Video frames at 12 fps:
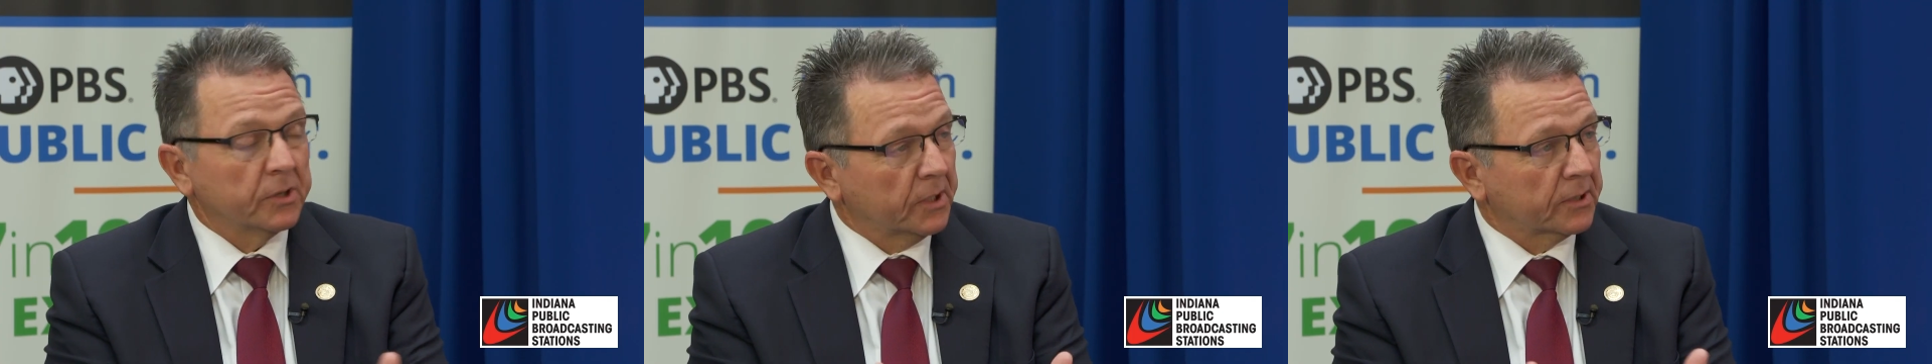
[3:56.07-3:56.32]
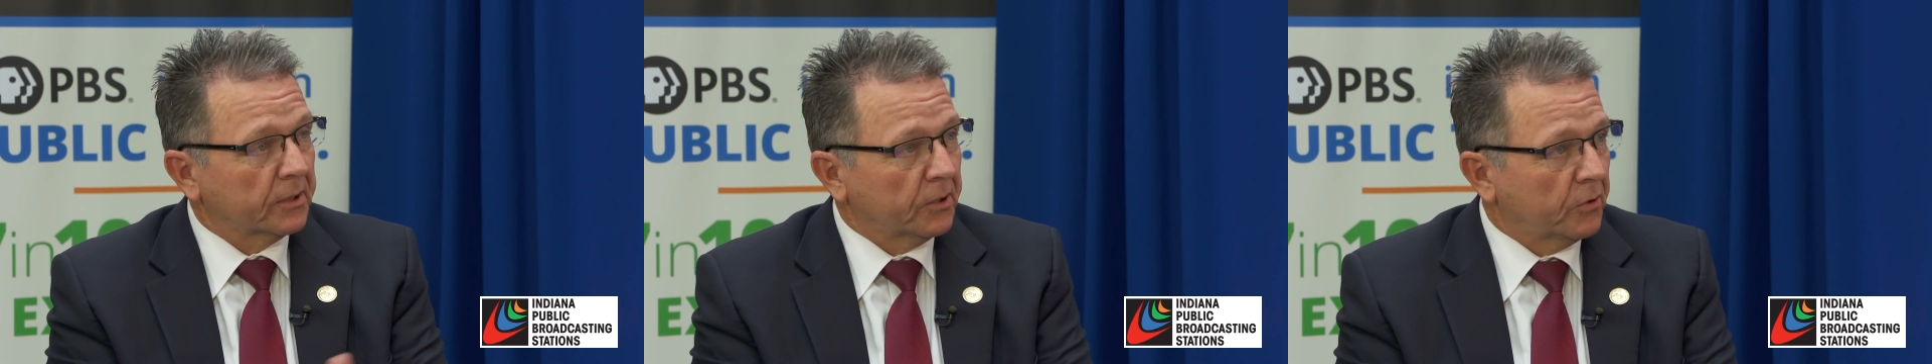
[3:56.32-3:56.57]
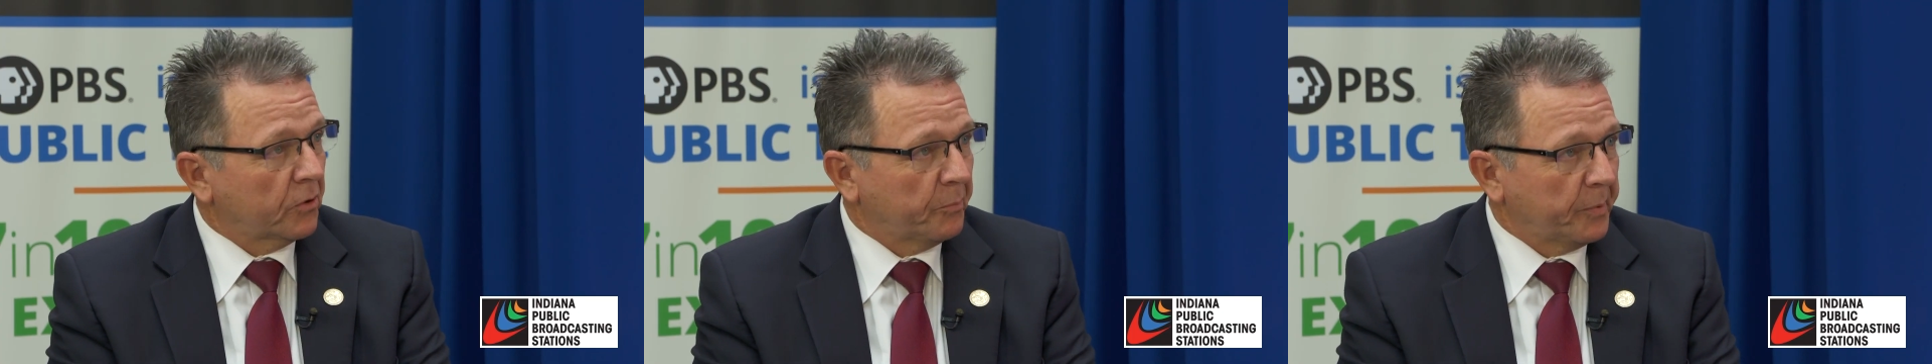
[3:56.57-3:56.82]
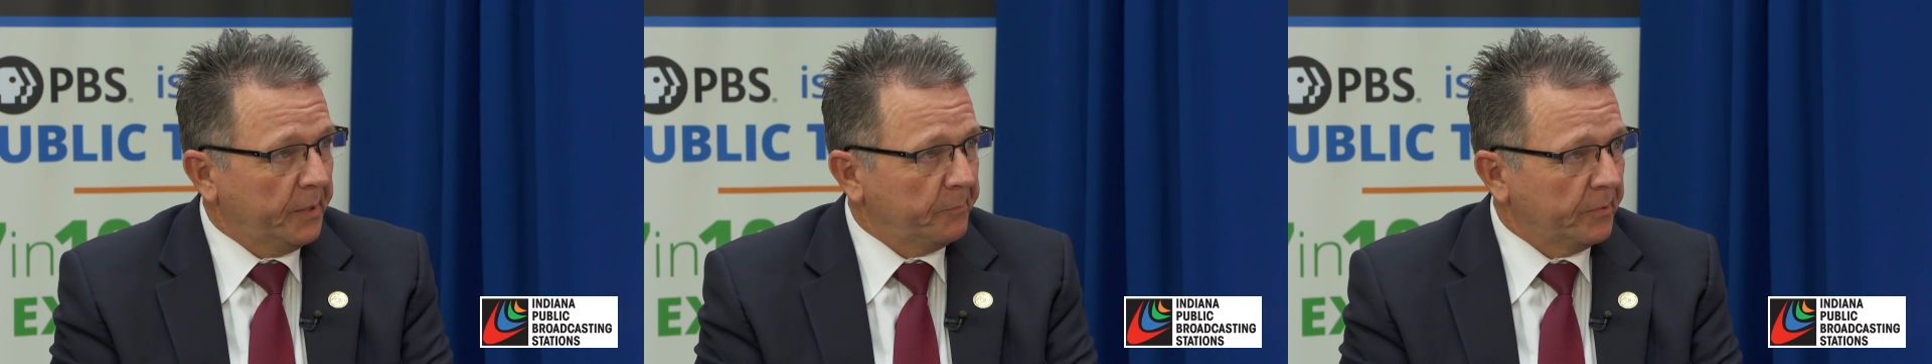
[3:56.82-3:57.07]
and let the local
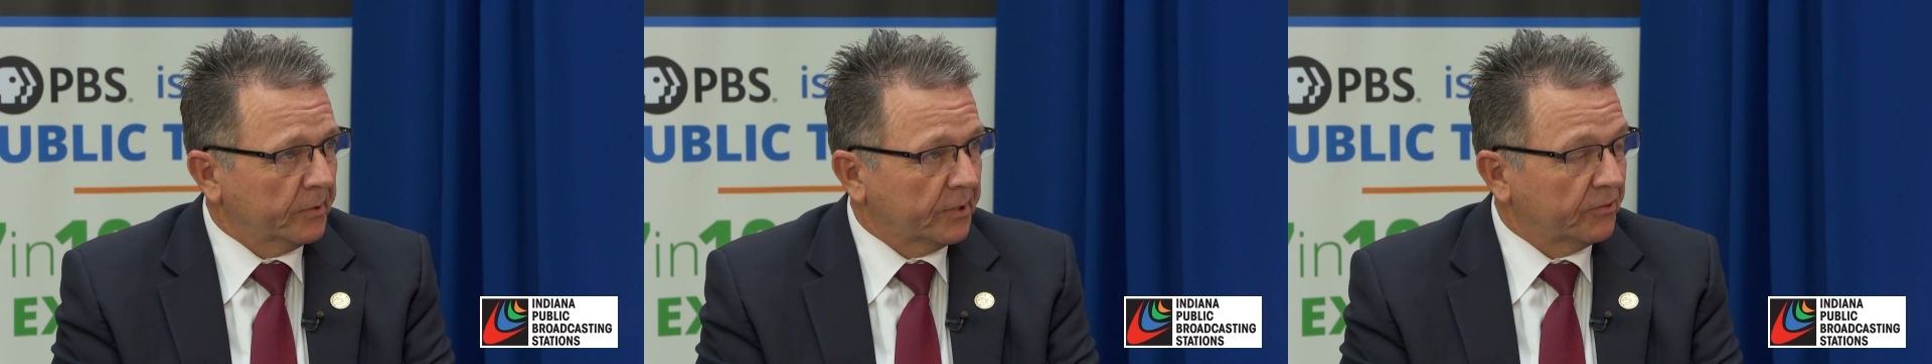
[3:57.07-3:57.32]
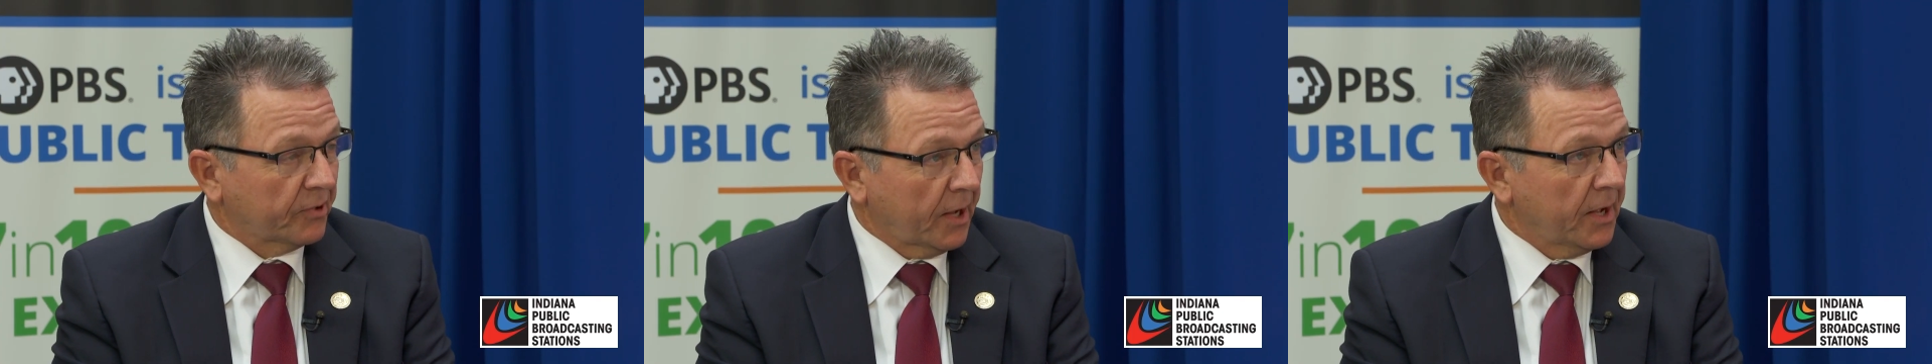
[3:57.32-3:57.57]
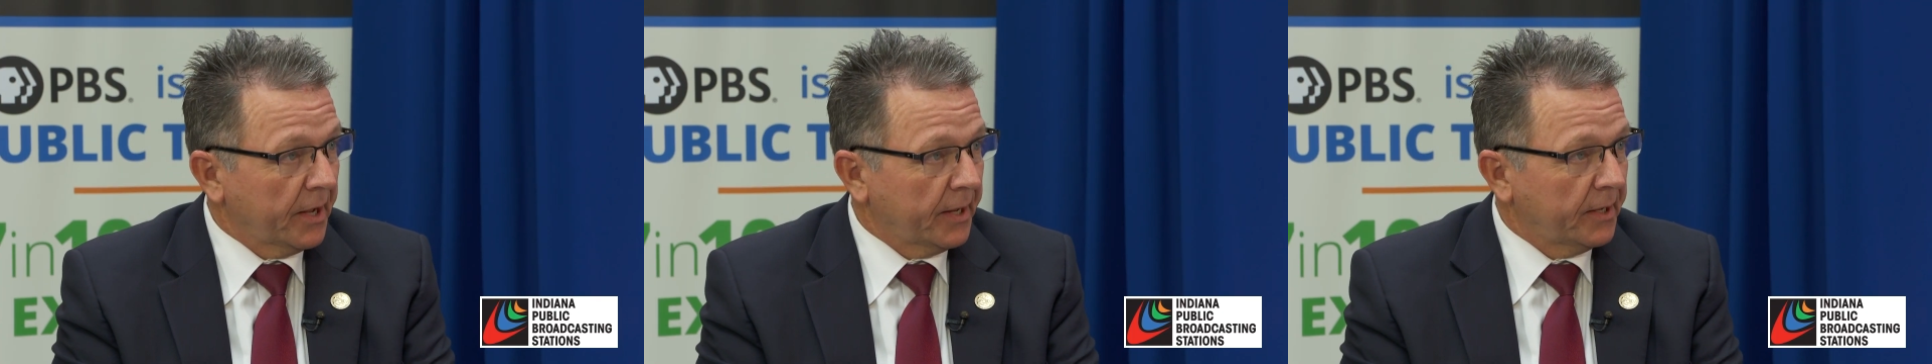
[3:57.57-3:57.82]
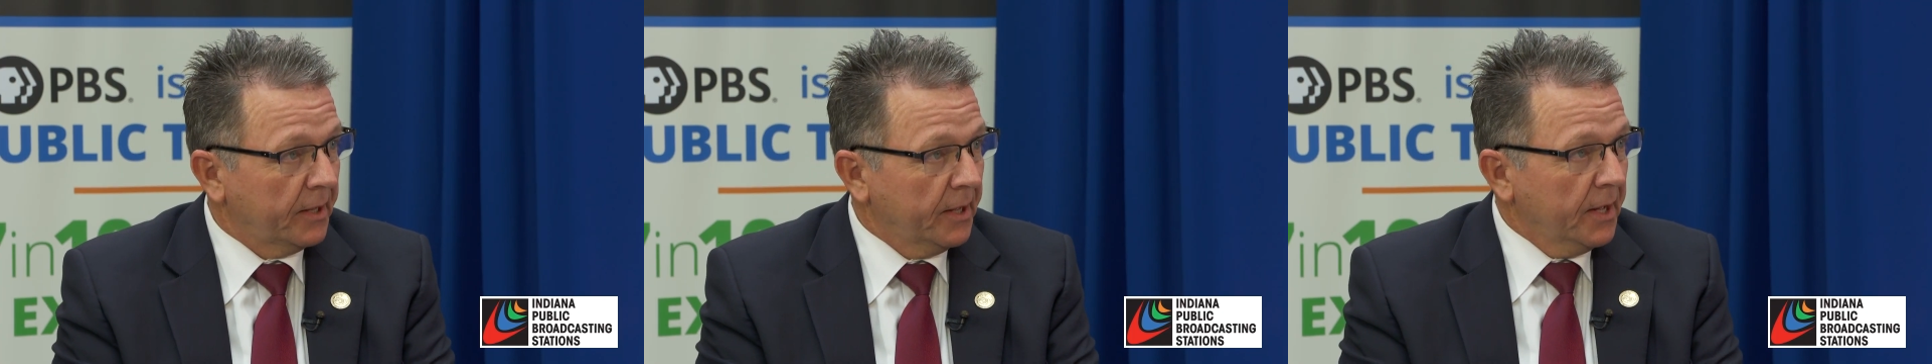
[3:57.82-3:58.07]
people decide,